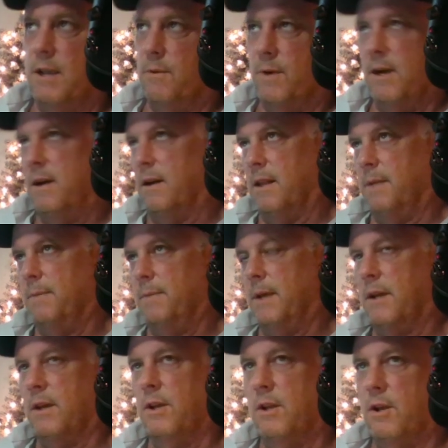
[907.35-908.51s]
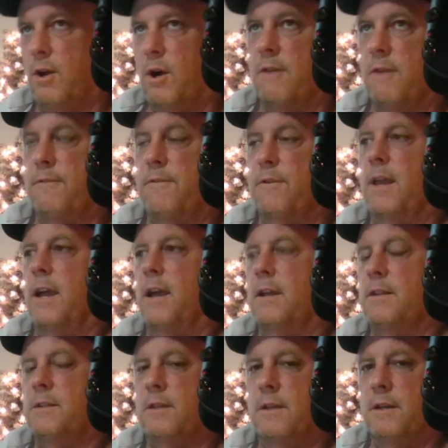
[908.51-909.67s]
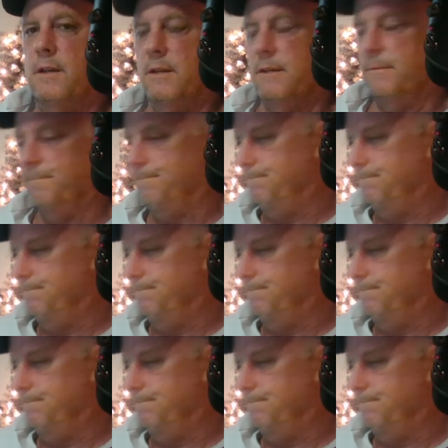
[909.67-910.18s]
well, I'm not going to offer that